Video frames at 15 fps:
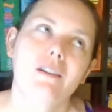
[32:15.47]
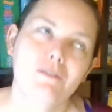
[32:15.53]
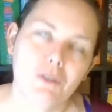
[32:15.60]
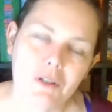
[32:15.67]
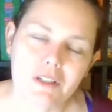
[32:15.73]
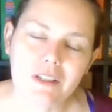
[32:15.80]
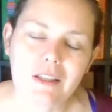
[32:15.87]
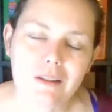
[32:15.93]

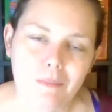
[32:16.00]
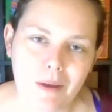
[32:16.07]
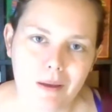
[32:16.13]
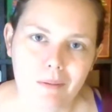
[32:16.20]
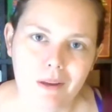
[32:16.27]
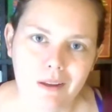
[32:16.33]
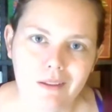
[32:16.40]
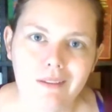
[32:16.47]
Unfortunately, the
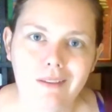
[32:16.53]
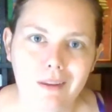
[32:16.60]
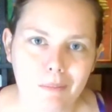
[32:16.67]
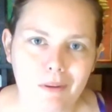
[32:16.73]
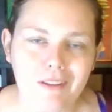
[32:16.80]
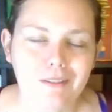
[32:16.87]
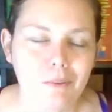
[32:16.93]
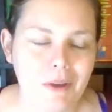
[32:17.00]
baby is
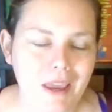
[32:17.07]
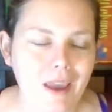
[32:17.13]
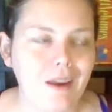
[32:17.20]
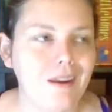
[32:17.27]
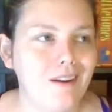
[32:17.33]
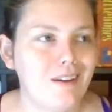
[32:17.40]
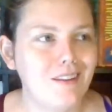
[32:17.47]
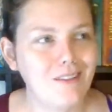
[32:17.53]
sleeping, so we
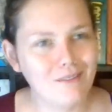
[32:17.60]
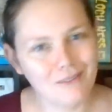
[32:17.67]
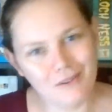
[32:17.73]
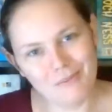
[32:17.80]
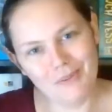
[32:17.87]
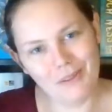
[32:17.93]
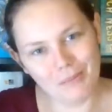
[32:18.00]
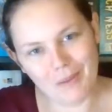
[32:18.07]
can't get into the
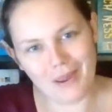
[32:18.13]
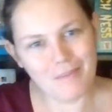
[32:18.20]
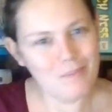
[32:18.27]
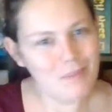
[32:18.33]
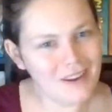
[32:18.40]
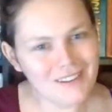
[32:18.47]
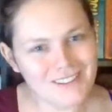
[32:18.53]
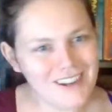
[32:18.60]
room with my
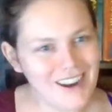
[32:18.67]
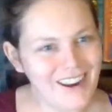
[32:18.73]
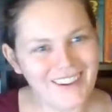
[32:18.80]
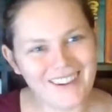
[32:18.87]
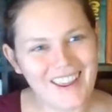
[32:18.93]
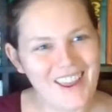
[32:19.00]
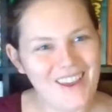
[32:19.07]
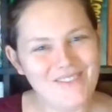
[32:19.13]
big
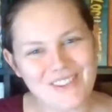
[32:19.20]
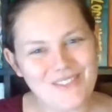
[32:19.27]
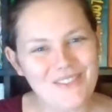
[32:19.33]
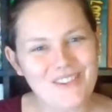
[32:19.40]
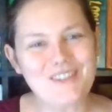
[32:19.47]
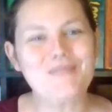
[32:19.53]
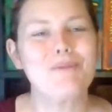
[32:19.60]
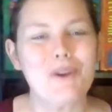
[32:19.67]
giant canvas
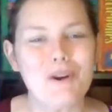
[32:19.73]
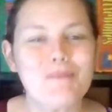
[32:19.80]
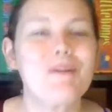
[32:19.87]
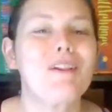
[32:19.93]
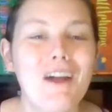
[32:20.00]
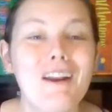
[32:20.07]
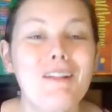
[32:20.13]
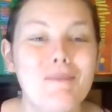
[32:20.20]
vision board. But
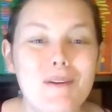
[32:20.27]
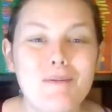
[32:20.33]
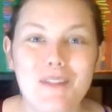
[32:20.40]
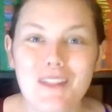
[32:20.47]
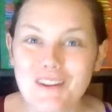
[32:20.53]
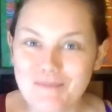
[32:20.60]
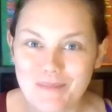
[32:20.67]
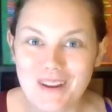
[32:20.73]
a lot of the people
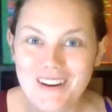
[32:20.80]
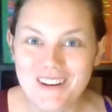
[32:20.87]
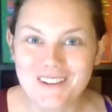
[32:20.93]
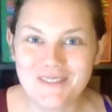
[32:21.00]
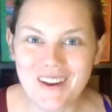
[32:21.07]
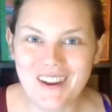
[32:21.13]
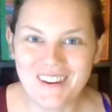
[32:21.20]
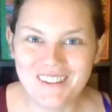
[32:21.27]
that have been
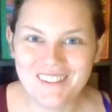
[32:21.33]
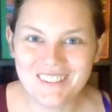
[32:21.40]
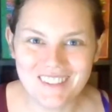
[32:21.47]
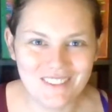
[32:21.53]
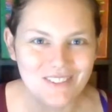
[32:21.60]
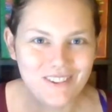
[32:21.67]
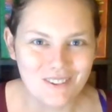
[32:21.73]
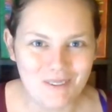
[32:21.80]
into my house,
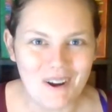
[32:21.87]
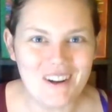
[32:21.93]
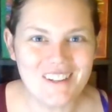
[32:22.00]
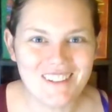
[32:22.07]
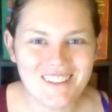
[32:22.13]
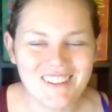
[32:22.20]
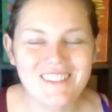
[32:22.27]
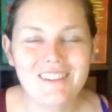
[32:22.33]
if you're
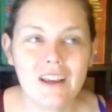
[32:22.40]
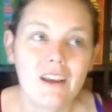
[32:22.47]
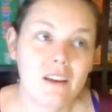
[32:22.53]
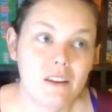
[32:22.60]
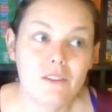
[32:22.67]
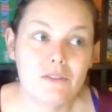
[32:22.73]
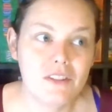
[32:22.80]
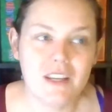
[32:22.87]
watching this,
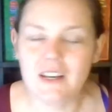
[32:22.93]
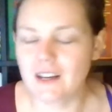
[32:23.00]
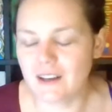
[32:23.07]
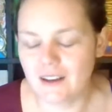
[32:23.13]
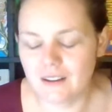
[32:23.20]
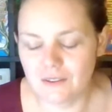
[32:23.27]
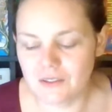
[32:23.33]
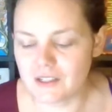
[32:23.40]
you've seen it.
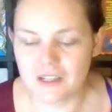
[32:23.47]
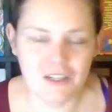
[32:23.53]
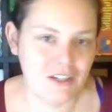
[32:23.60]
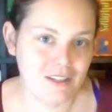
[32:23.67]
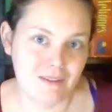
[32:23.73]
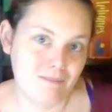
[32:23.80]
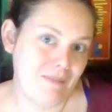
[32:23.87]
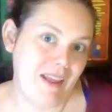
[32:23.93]
It used to
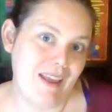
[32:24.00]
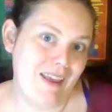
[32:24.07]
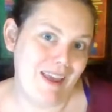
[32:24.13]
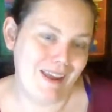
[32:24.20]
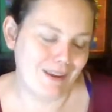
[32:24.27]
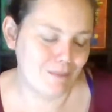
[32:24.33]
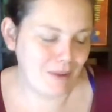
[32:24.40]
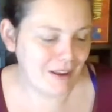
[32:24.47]
just
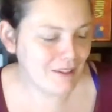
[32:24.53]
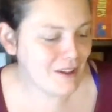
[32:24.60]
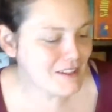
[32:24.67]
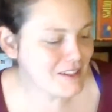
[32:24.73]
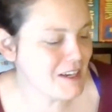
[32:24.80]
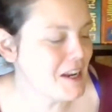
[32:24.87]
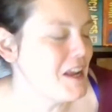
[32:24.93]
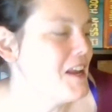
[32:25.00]
hang in my
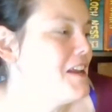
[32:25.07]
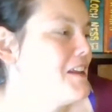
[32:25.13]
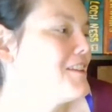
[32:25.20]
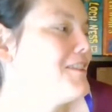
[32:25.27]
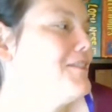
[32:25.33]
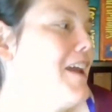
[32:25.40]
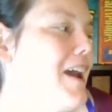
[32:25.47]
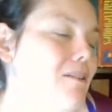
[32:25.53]
closet.
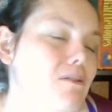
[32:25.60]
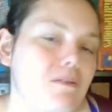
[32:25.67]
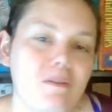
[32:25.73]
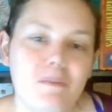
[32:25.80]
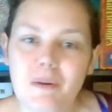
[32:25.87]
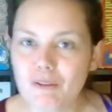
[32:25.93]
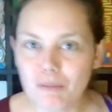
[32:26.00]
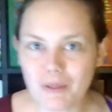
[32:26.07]
So now it will
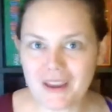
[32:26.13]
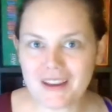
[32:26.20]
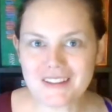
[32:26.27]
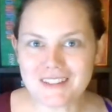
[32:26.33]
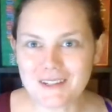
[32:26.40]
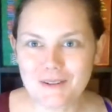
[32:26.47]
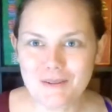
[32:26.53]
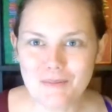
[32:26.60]
be
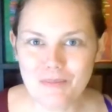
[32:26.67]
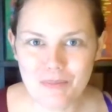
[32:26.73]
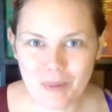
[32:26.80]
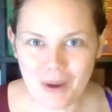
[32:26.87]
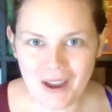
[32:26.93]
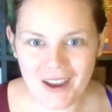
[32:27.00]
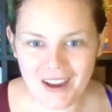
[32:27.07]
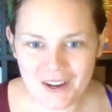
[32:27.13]
replaced
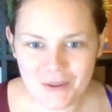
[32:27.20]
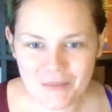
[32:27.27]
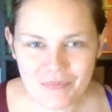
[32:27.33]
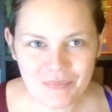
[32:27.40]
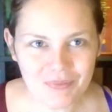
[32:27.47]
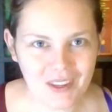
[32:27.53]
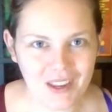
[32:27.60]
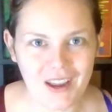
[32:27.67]
by
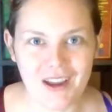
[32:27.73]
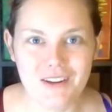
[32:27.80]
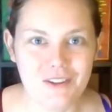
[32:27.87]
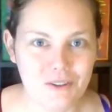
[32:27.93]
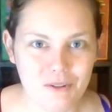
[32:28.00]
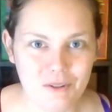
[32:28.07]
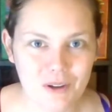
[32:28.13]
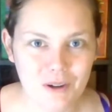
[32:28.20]
a
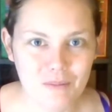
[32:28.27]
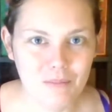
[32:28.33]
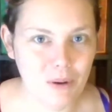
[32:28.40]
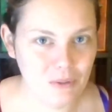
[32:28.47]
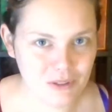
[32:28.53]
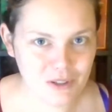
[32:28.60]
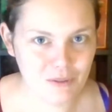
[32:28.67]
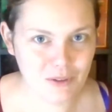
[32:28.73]
new
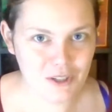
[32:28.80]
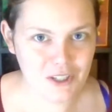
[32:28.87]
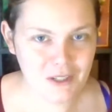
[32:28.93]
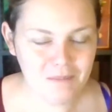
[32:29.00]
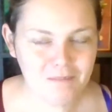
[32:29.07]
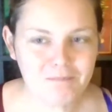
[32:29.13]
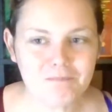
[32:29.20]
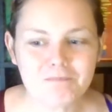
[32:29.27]
poster version.